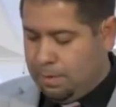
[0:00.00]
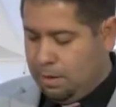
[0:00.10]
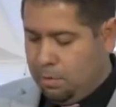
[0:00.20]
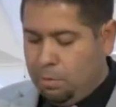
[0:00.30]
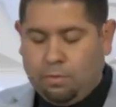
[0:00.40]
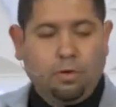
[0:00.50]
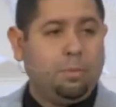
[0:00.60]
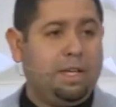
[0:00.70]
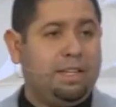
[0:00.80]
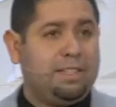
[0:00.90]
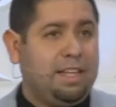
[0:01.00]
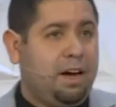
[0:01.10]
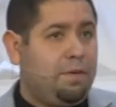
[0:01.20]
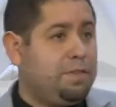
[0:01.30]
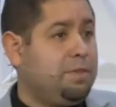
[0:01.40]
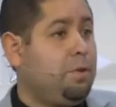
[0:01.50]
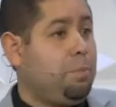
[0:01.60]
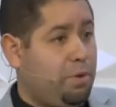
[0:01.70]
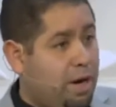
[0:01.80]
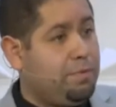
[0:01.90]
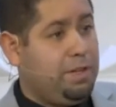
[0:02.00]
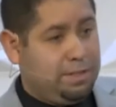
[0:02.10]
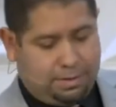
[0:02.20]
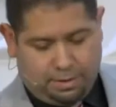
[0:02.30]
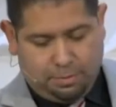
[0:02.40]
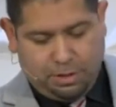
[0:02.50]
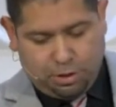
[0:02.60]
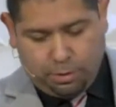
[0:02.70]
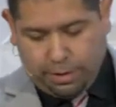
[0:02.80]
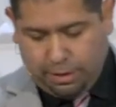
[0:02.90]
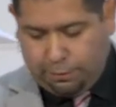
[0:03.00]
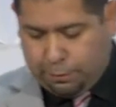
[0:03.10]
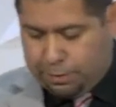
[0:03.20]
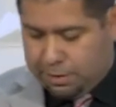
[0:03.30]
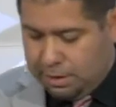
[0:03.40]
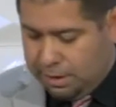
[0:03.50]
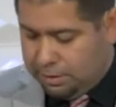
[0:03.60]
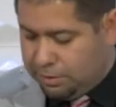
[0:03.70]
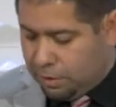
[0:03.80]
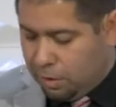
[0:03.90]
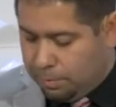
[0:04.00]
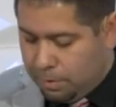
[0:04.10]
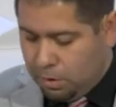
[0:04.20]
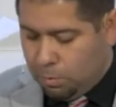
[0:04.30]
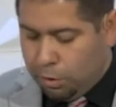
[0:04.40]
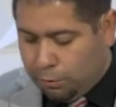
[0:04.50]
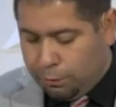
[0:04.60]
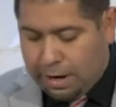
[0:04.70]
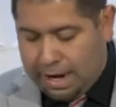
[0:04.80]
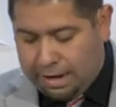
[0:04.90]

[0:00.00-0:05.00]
One of them is the office of a prophet. Let me show in first in Psalm 105